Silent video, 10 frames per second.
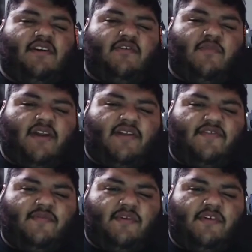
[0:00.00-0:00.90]
everybody, it's
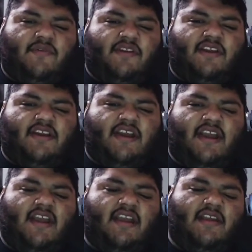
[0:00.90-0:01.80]
your boy BD,
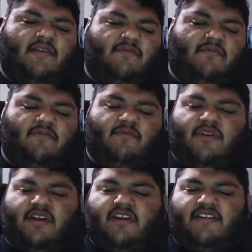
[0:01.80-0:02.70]
and
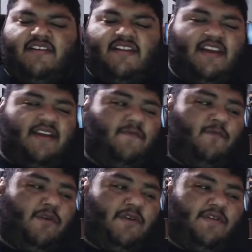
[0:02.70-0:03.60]
we're here today
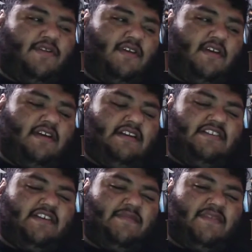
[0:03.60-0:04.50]
with
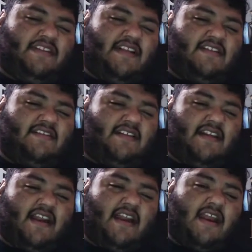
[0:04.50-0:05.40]
something that's
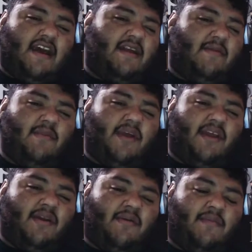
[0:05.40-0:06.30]
not a
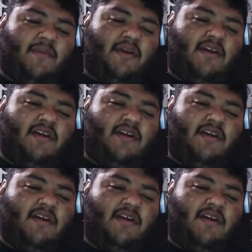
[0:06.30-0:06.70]
BAM